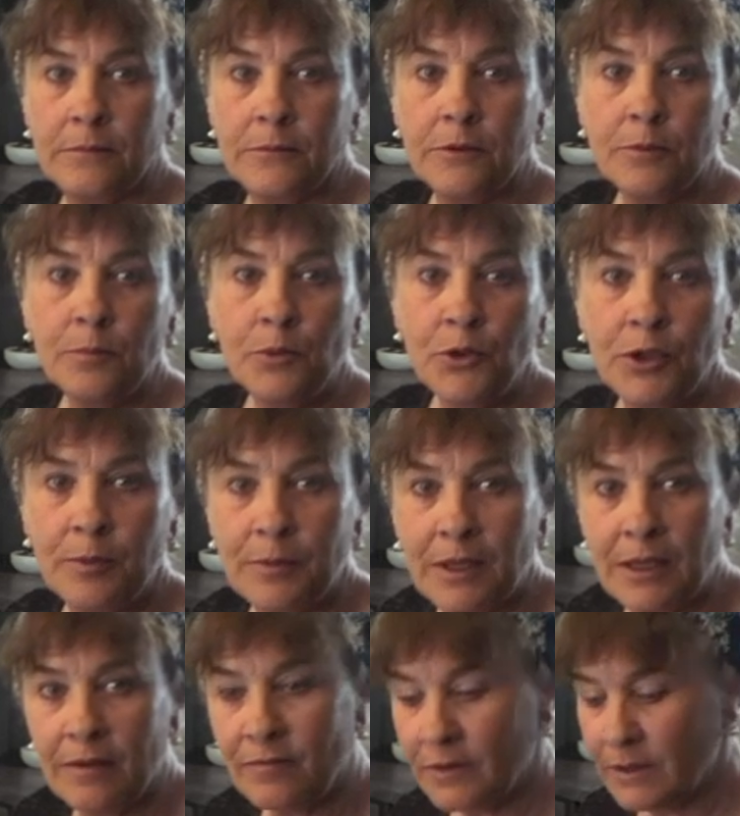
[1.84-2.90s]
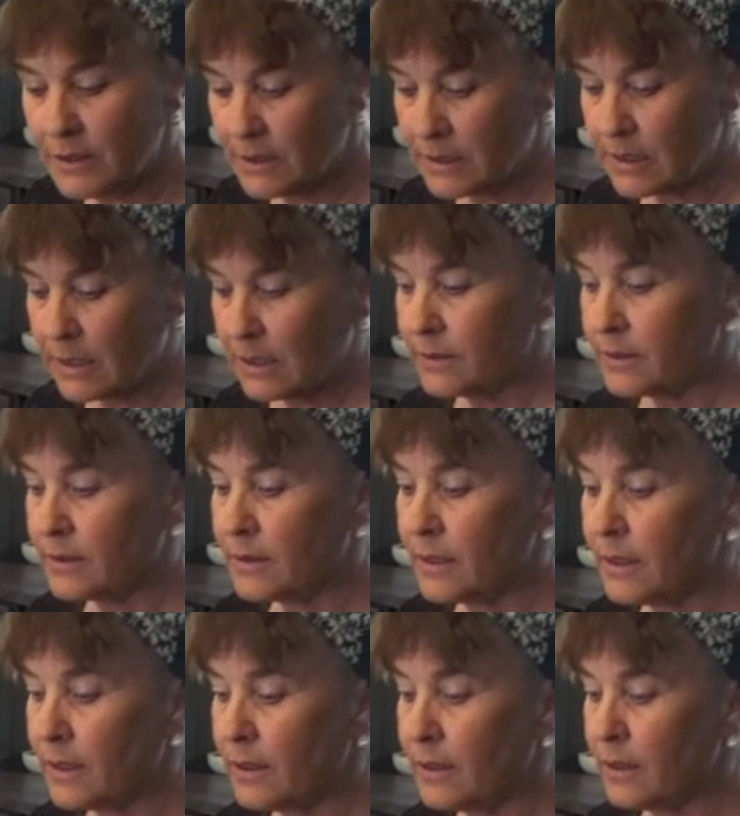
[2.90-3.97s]
Good morning, my lovelies.
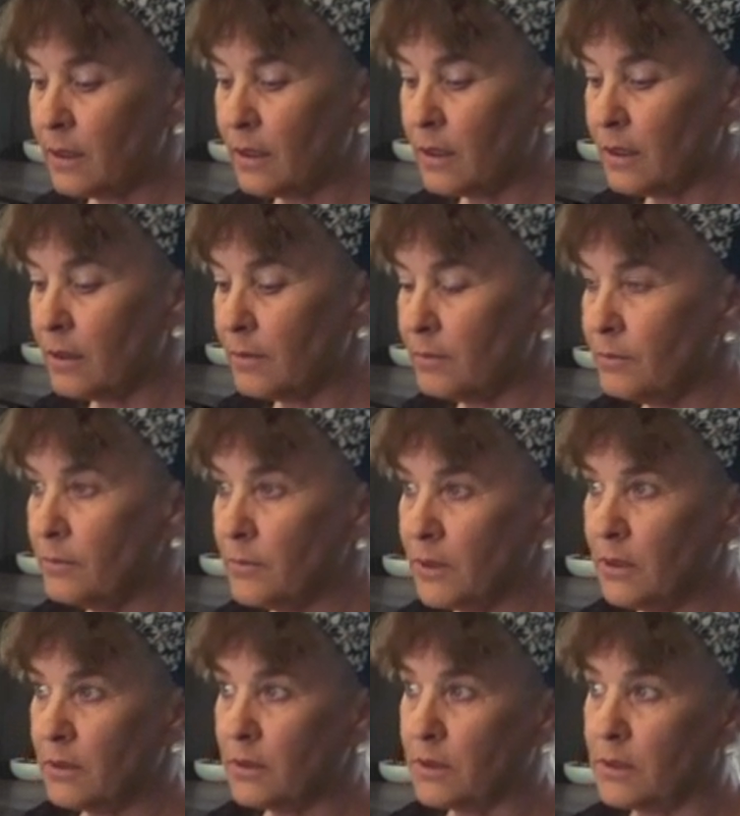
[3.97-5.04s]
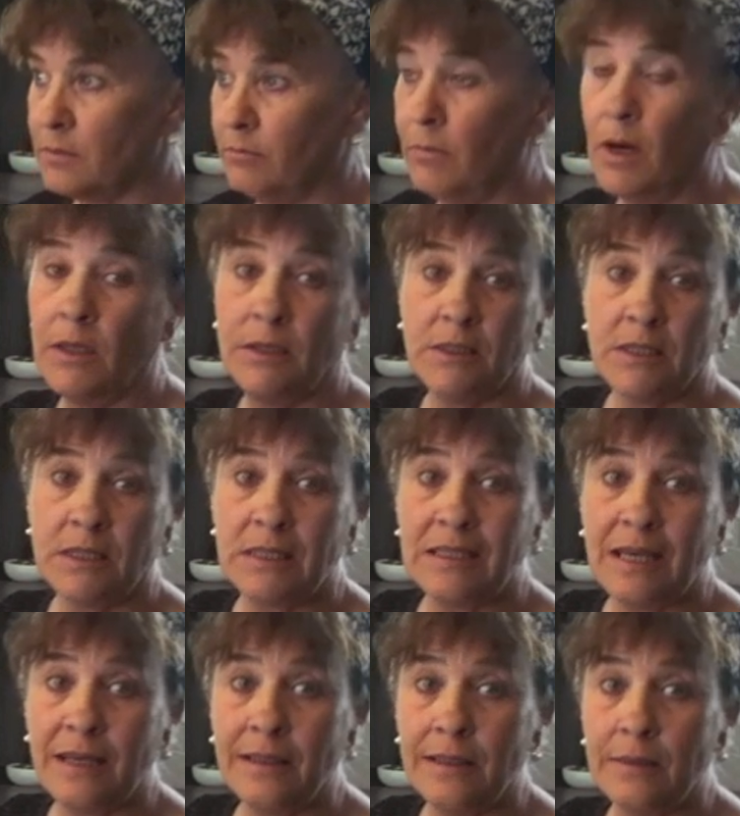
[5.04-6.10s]
Today it's
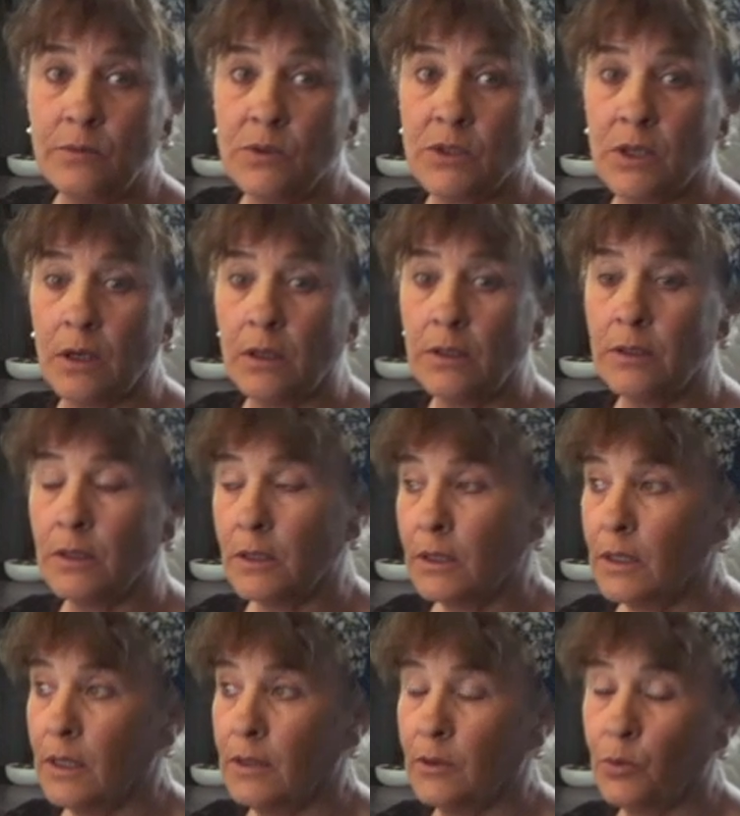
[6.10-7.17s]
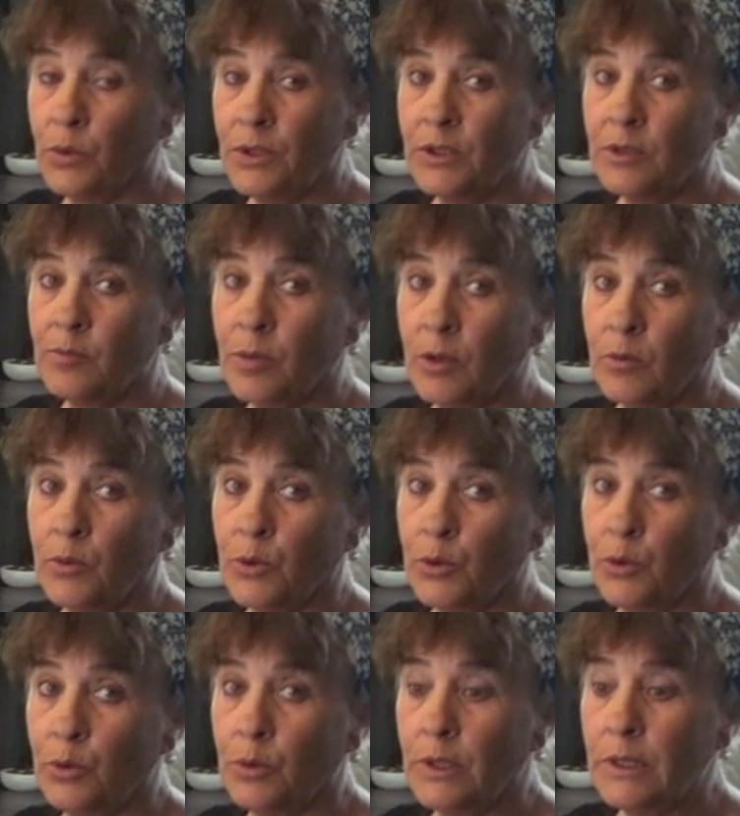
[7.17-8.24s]
-10 outside and the wind is blowing a
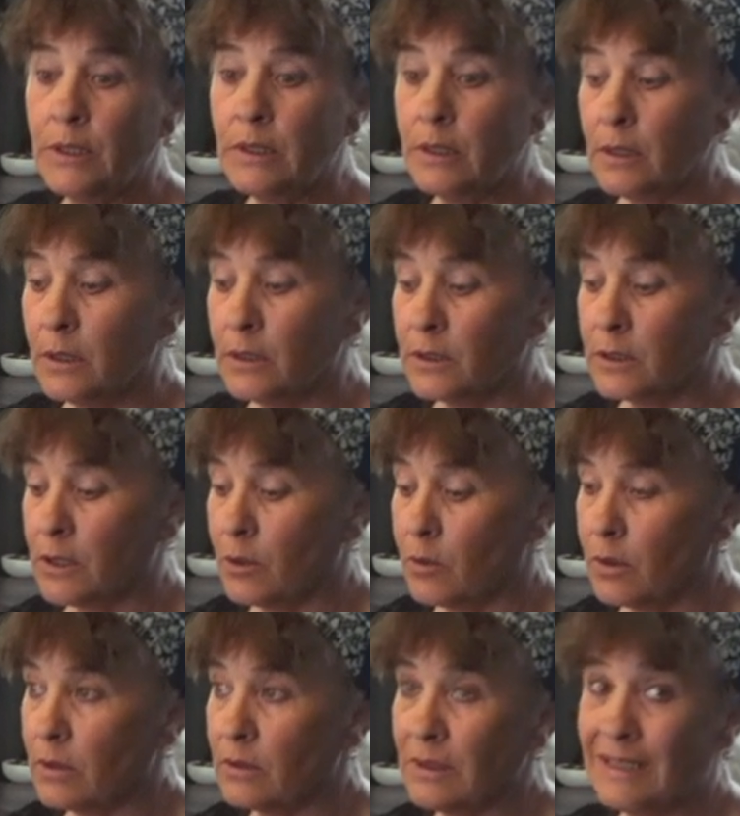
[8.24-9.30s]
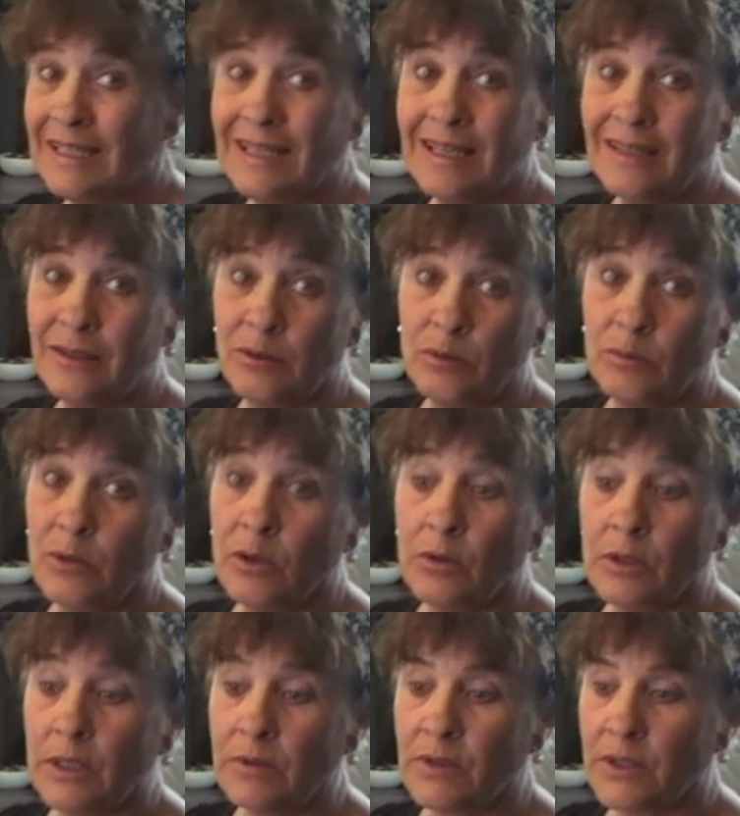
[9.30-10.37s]
hoolie, so I thought, yeah, no, I'm not
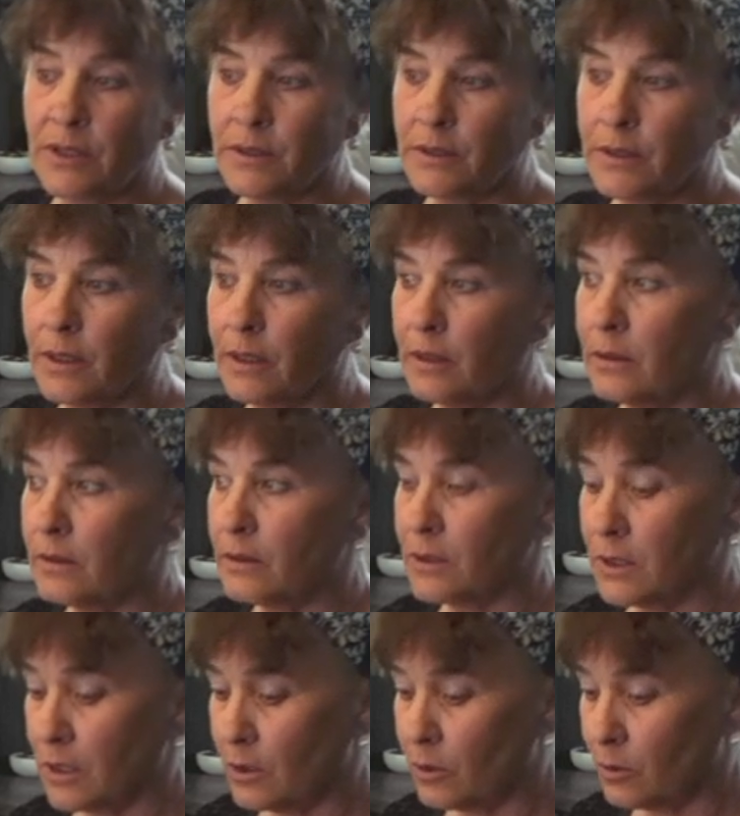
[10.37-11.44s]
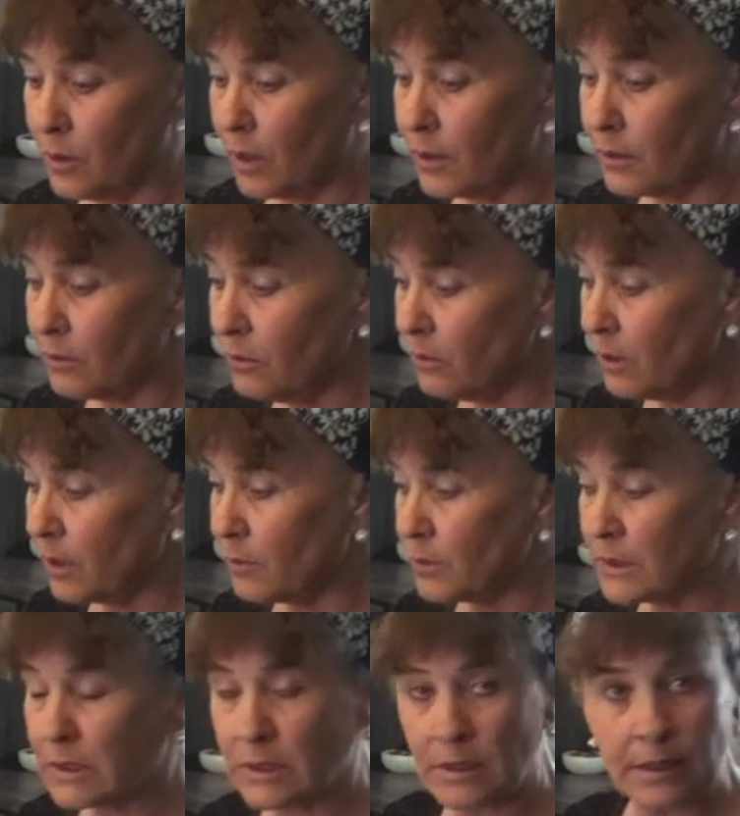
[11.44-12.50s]
going outside today. So I thought I
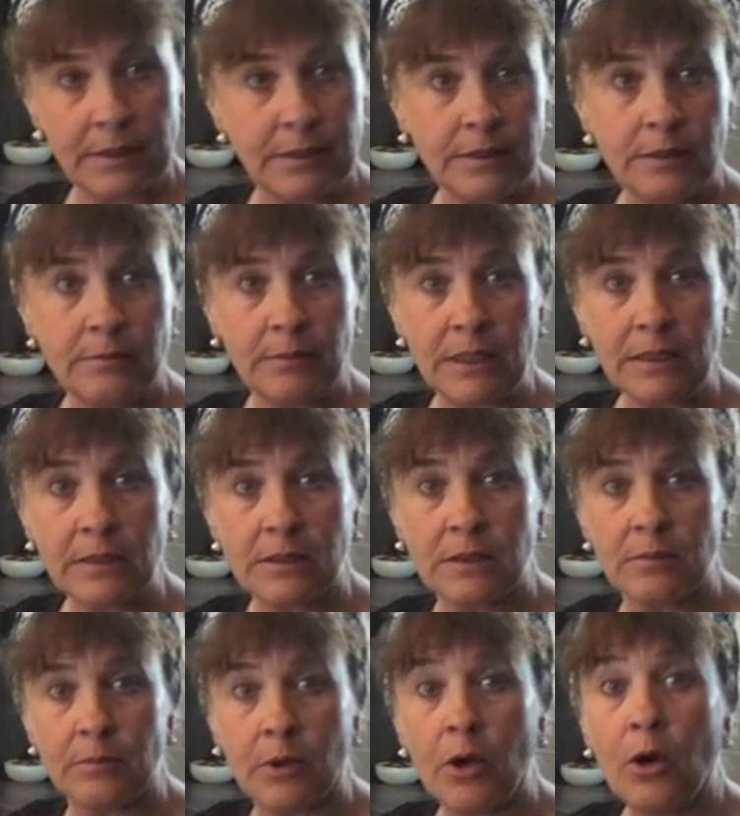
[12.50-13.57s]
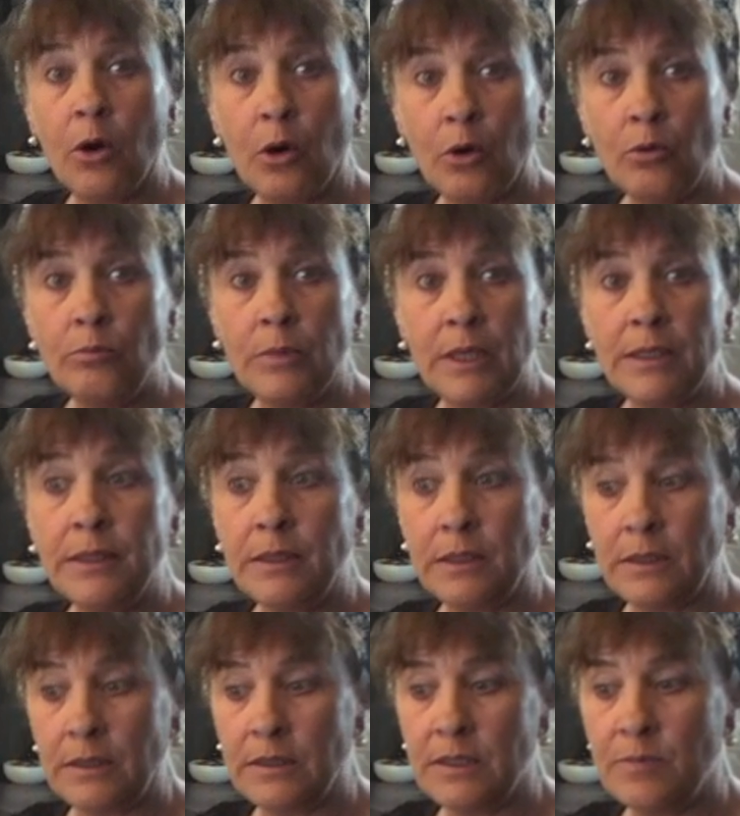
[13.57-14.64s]
would stay in and make some homemade
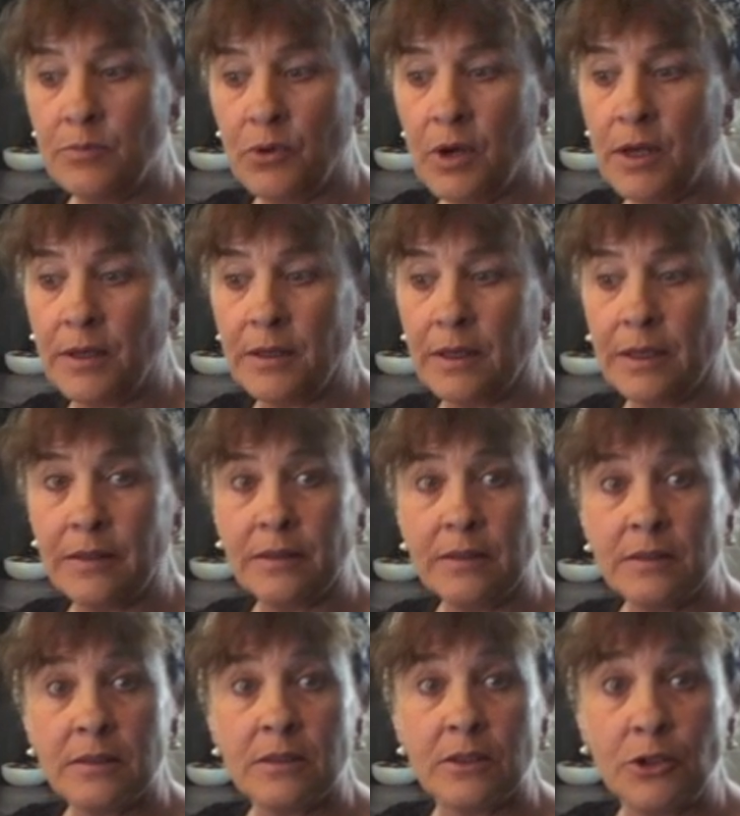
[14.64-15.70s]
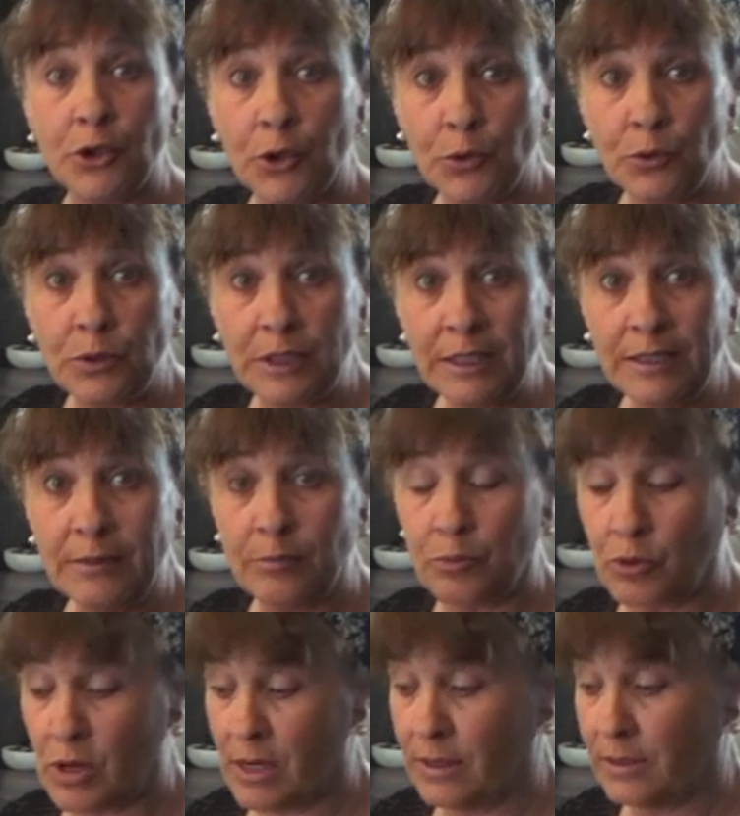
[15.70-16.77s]
easy bread, and this is a no knead
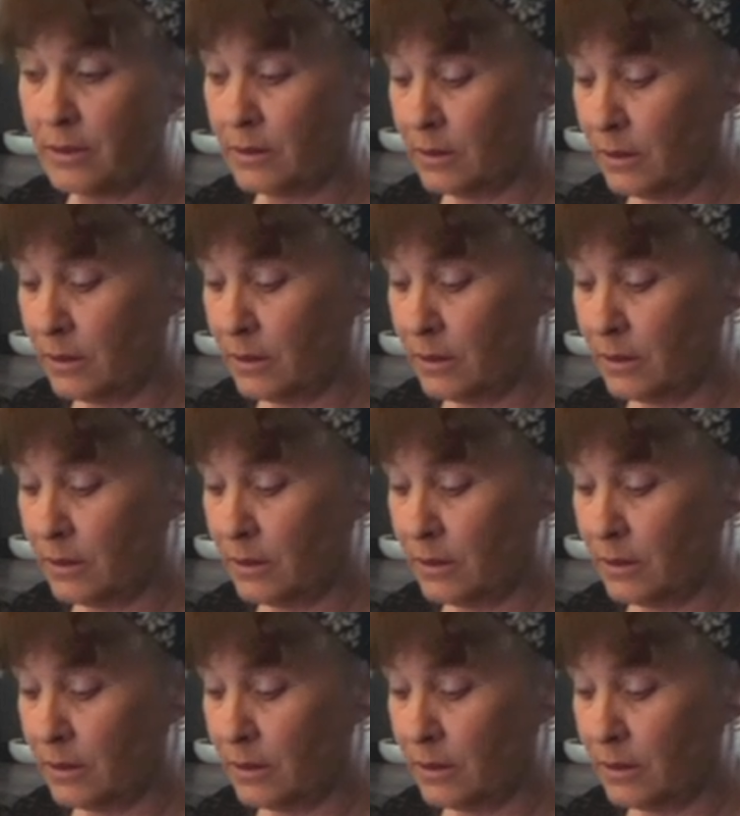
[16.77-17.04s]
bread,